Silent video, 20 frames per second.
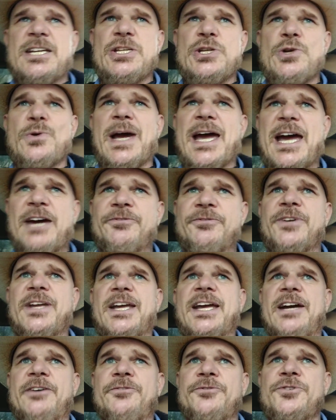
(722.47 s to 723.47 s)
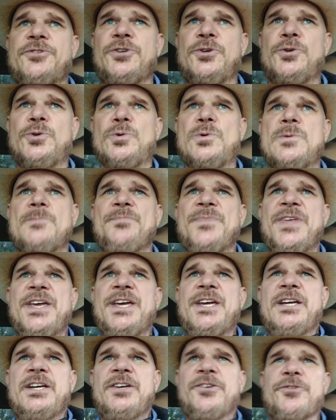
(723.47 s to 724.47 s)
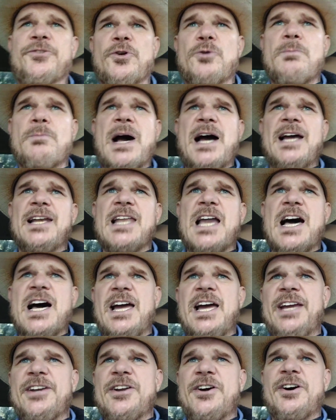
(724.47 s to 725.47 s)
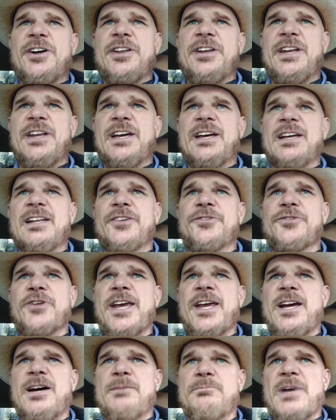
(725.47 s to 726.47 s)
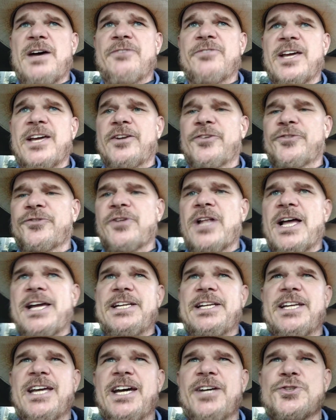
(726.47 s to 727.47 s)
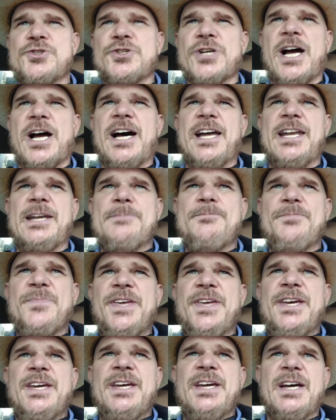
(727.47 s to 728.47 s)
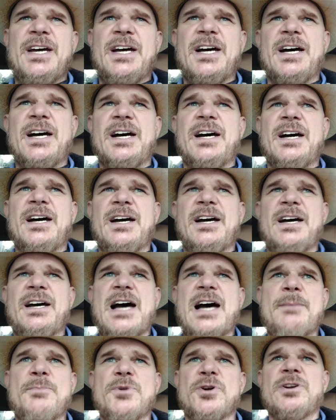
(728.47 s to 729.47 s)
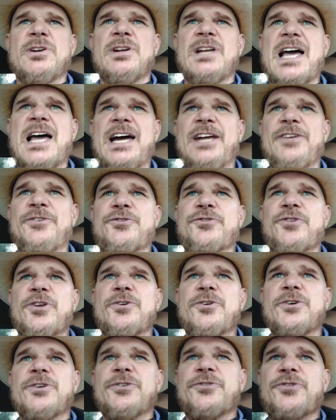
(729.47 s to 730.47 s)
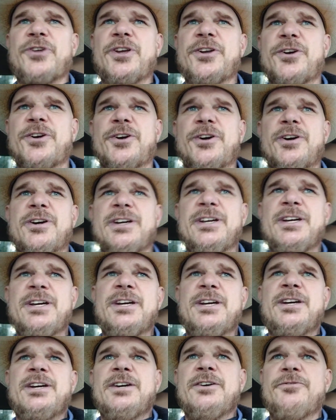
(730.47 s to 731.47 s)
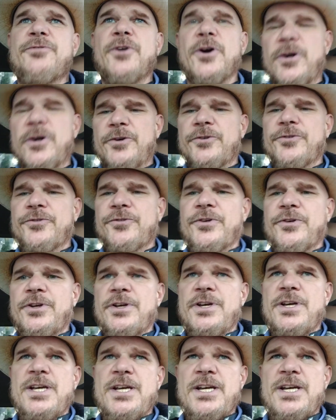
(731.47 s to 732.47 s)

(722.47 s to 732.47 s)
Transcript: You have to have two. So my line on, uh, let's say I'm, I've got a slight cut shot, uh, I'm going to align center to center first.